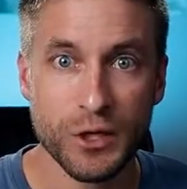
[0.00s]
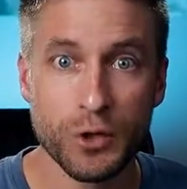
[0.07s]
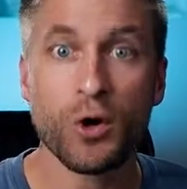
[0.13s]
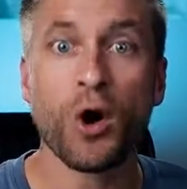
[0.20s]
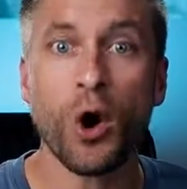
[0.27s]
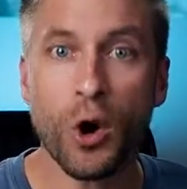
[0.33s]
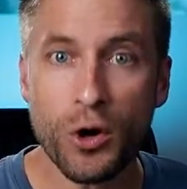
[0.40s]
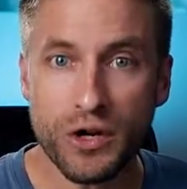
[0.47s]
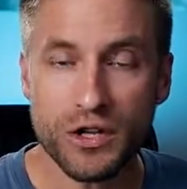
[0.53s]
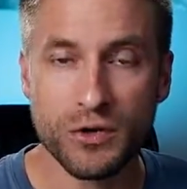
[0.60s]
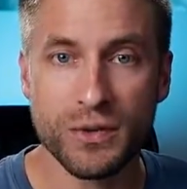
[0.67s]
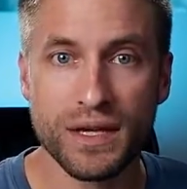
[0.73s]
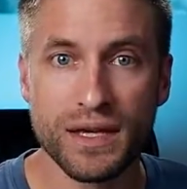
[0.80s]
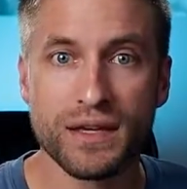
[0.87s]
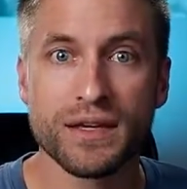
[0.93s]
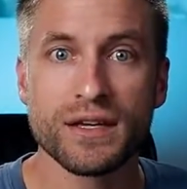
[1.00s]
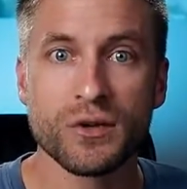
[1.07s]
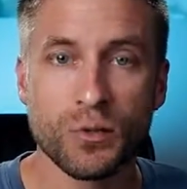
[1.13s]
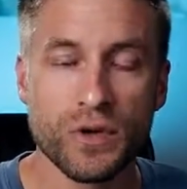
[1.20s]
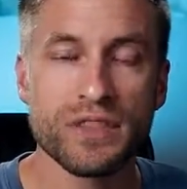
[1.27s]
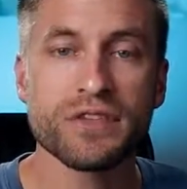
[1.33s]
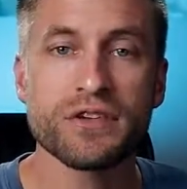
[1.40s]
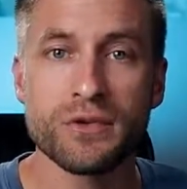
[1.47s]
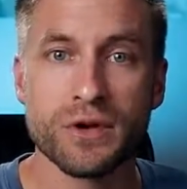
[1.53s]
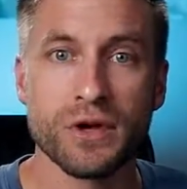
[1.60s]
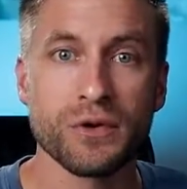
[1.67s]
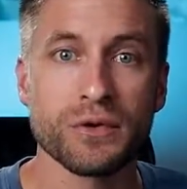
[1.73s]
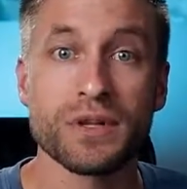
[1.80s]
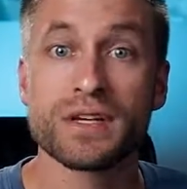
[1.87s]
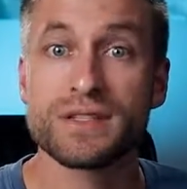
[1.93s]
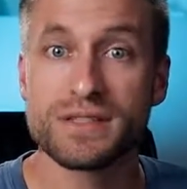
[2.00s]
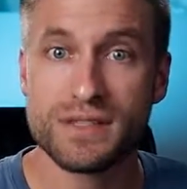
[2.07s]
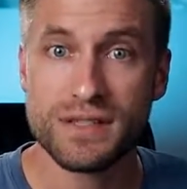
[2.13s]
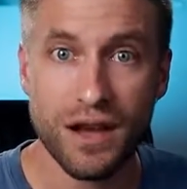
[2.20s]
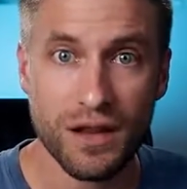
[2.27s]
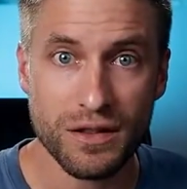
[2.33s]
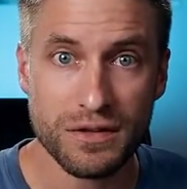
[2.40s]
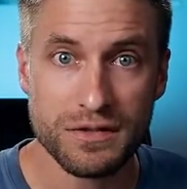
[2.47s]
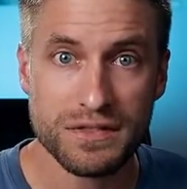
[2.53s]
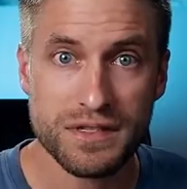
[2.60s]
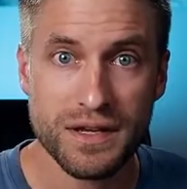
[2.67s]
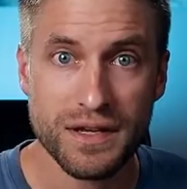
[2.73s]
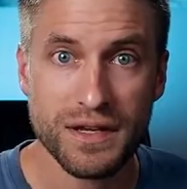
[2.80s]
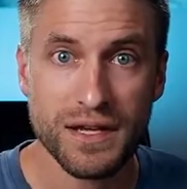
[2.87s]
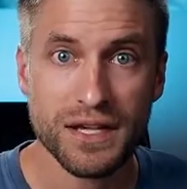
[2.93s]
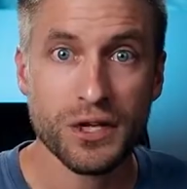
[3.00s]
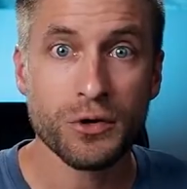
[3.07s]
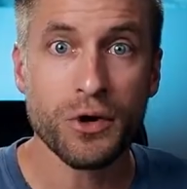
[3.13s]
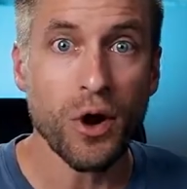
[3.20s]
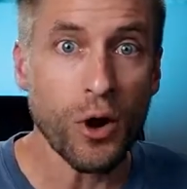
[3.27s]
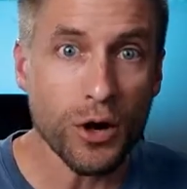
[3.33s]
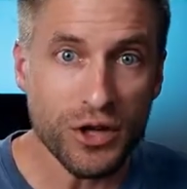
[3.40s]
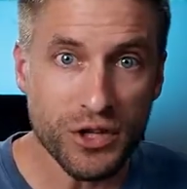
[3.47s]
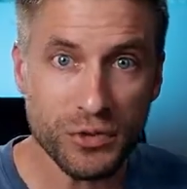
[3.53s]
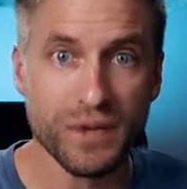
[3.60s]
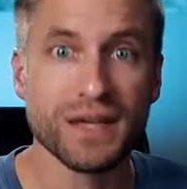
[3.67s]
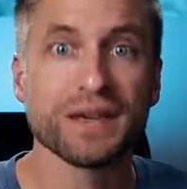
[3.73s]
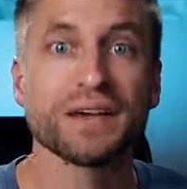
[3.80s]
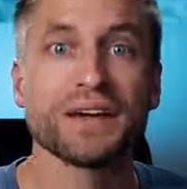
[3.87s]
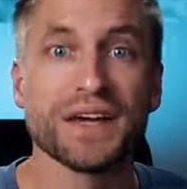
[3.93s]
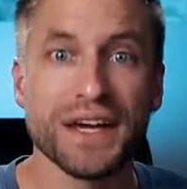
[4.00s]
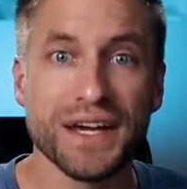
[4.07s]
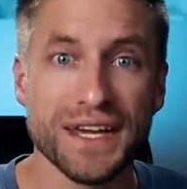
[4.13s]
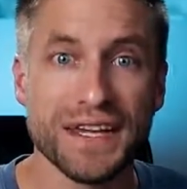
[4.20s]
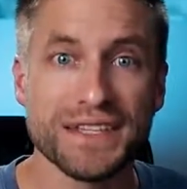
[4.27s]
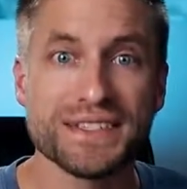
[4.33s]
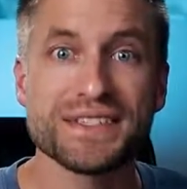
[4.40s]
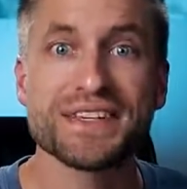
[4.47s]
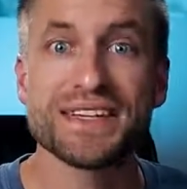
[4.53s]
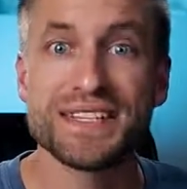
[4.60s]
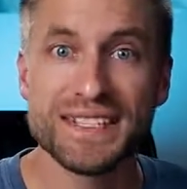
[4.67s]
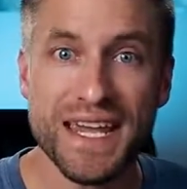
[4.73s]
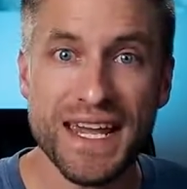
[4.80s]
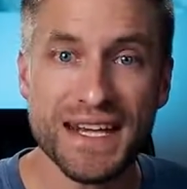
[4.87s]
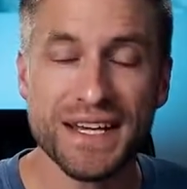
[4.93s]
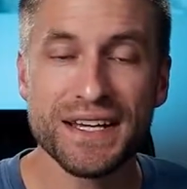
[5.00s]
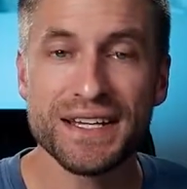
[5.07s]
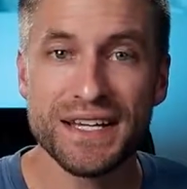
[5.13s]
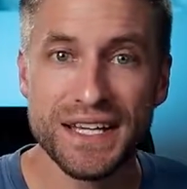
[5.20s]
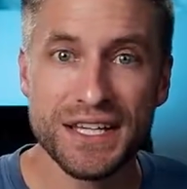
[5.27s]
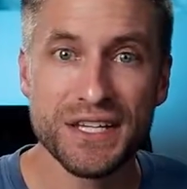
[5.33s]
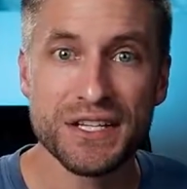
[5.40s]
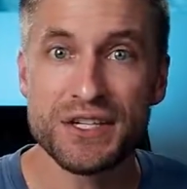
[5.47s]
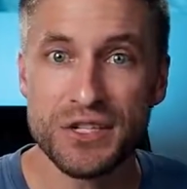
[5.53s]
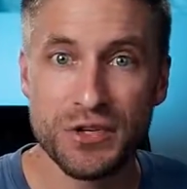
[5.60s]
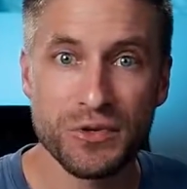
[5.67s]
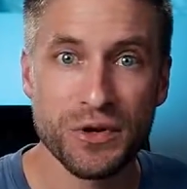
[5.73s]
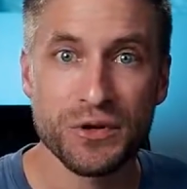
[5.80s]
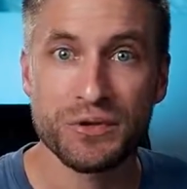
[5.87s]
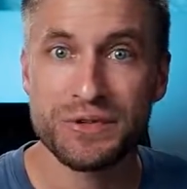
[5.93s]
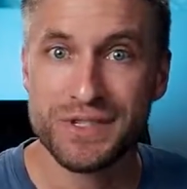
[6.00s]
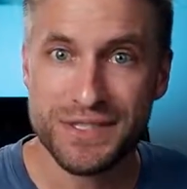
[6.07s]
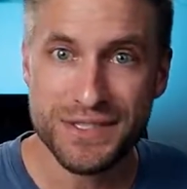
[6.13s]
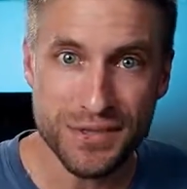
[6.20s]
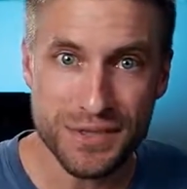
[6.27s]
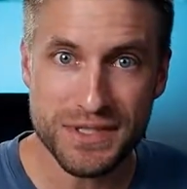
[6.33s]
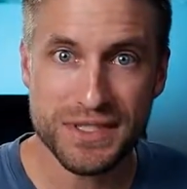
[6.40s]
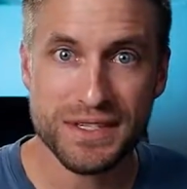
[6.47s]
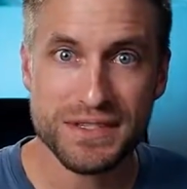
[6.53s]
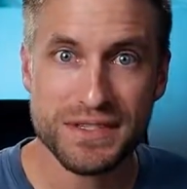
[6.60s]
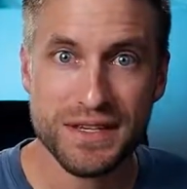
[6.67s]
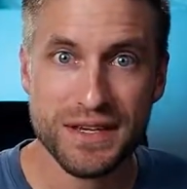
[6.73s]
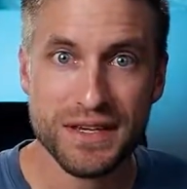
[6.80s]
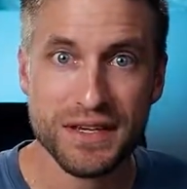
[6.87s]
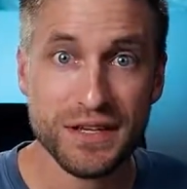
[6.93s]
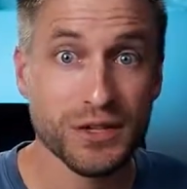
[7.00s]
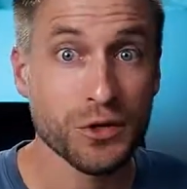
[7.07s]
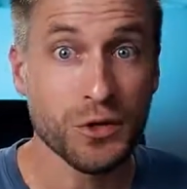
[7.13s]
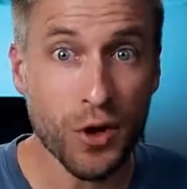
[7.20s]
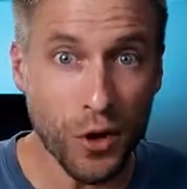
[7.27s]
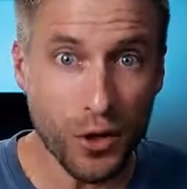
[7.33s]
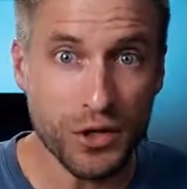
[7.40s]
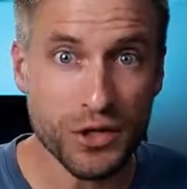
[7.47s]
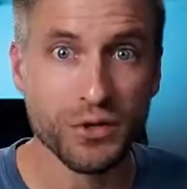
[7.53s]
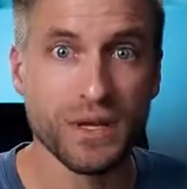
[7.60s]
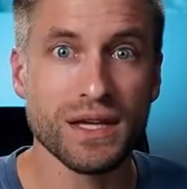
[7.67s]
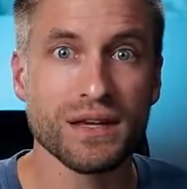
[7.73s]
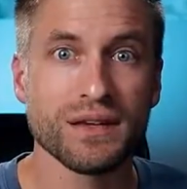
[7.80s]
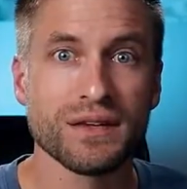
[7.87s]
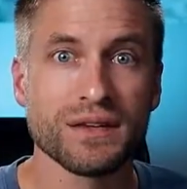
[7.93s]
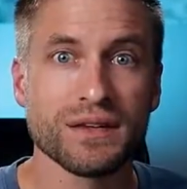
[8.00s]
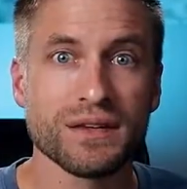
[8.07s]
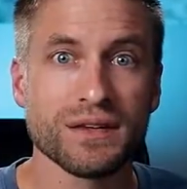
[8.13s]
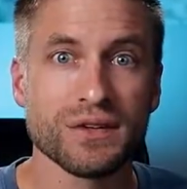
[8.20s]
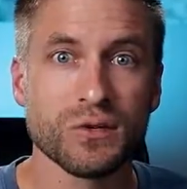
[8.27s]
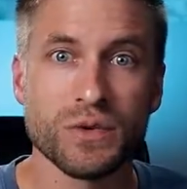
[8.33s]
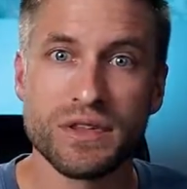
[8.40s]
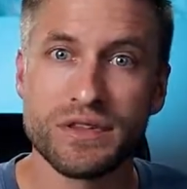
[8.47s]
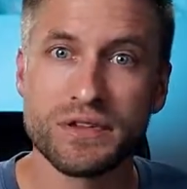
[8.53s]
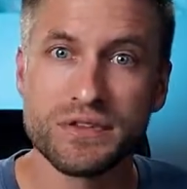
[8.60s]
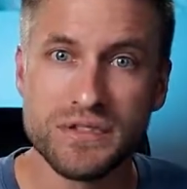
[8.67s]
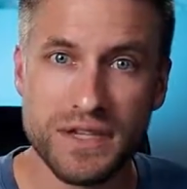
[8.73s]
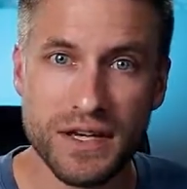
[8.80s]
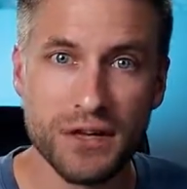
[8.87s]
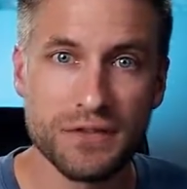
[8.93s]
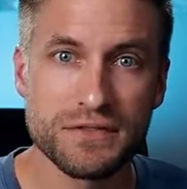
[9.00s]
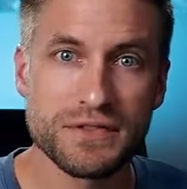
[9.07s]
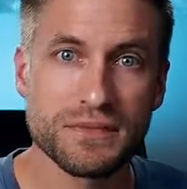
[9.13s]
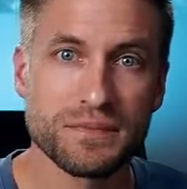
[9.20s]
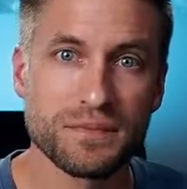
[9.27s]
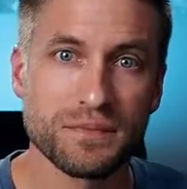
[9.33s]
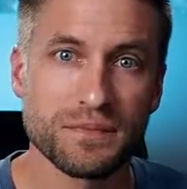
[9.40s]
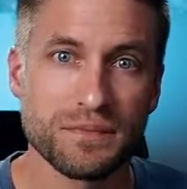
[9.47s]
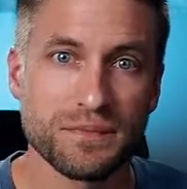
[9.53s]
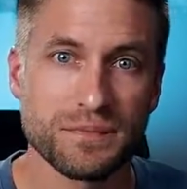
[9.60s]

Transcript: you're arguing with your own scholars. You're arguing against data in your own sources. You're arguing with yourselves.